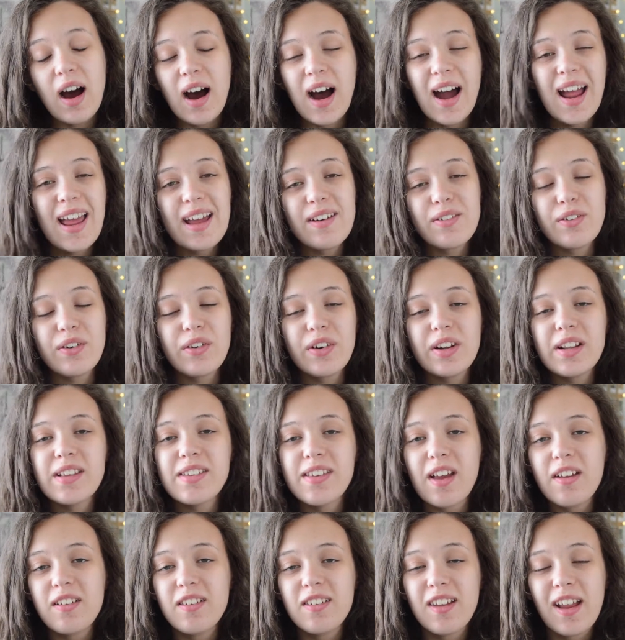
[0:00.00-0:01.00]
Hi everyone,
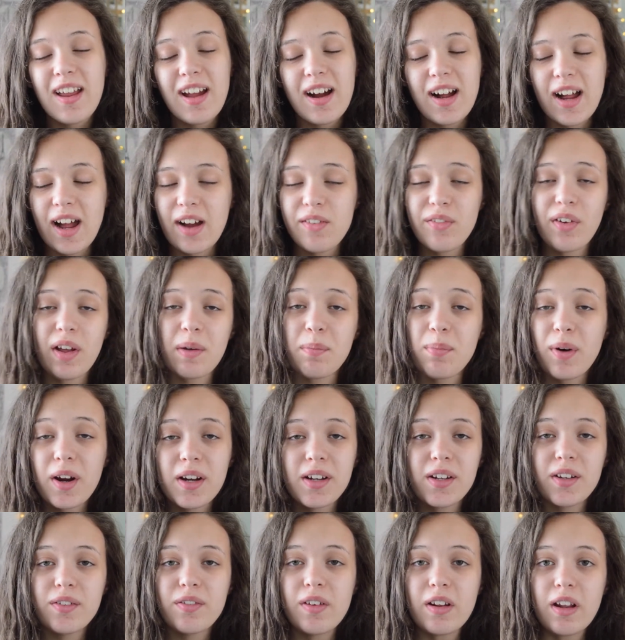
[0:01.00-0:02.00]
so today I have a
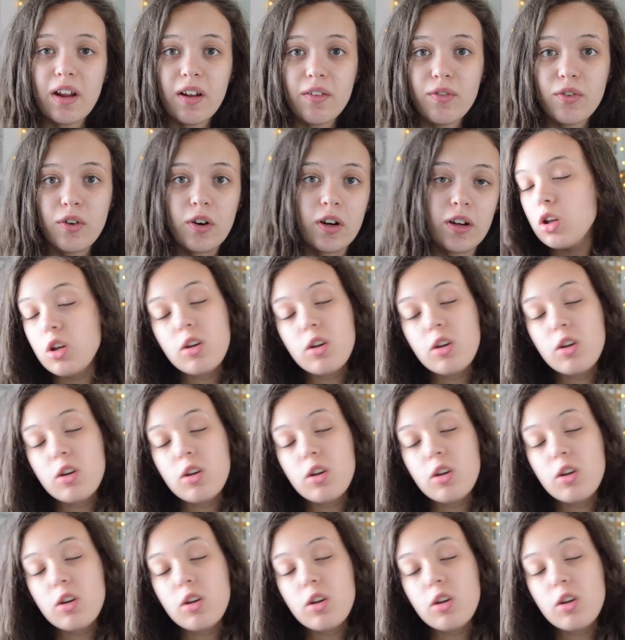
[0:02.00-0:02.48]
brand new video for you.